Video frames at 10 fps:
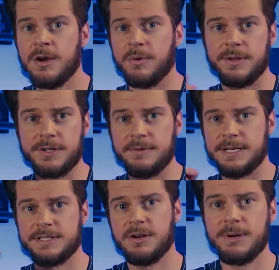where they're doing
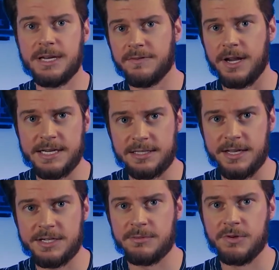so many different
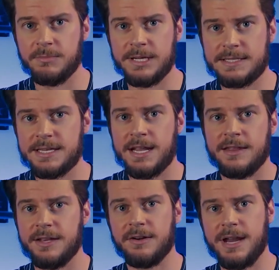isolation movements,
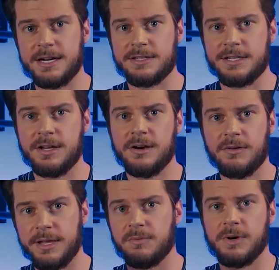they don't actually know
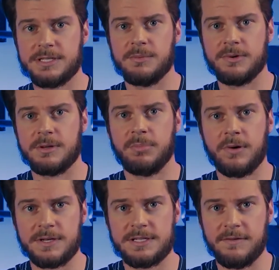like what's the most
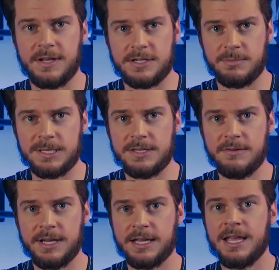important stuff they should be
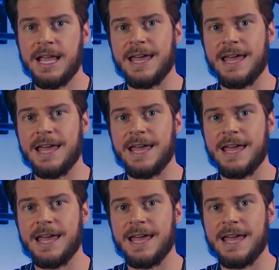doing,